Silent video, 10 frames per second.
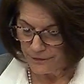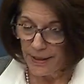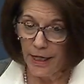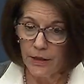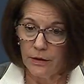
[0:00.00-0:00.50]

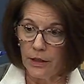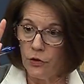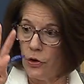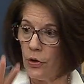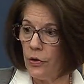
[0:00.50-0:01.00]
And
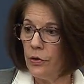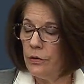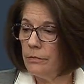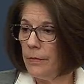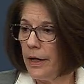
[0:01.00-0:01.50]
you
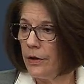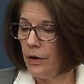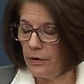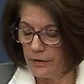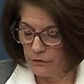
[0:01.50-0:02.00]
heard my
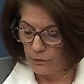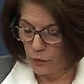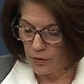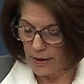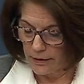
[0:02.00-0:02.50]
colleague from
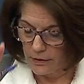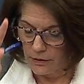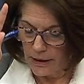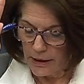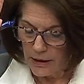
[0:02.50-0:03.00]
Rhode Island
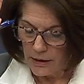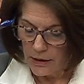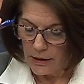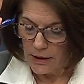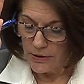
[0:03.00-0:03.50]

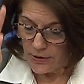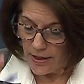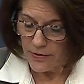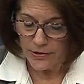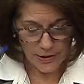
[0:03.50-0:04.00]

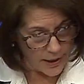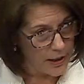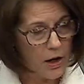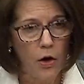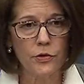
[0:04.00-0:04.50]
say this, and
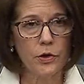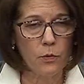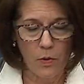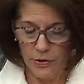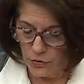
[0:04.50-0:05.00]
I also
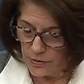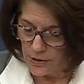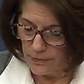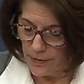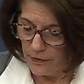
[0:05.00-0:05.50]
want to
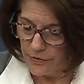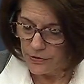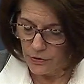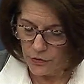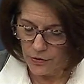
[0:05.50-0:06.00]
dispel this
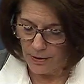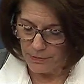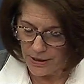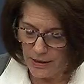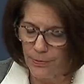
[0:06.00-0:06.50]
notion that
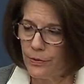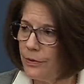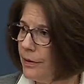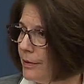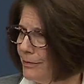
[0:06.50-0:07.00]

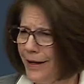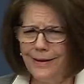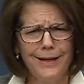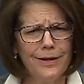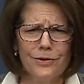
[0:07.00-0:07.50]
people on
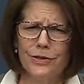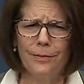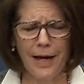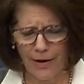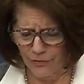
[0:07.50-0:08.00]
Medicaid are
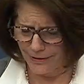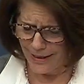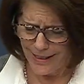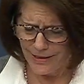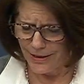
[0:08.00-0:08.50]
somehow
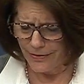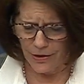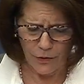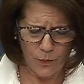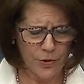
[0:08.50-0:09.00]
lazy and they
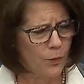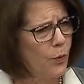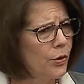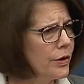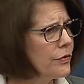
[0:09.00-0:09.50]
don't want to
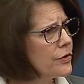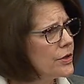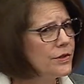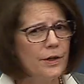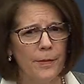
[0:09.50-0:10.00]
work and they're
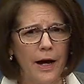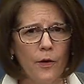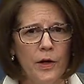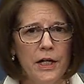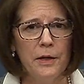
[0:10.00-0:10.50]
just
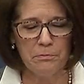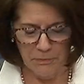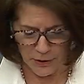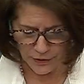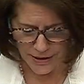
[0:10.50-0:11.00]
somehow
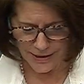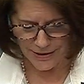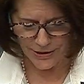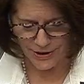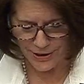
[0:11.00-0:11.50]
milking
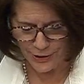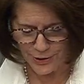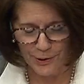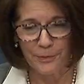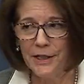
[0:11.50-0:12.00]
the
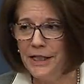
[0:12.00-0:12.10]
system.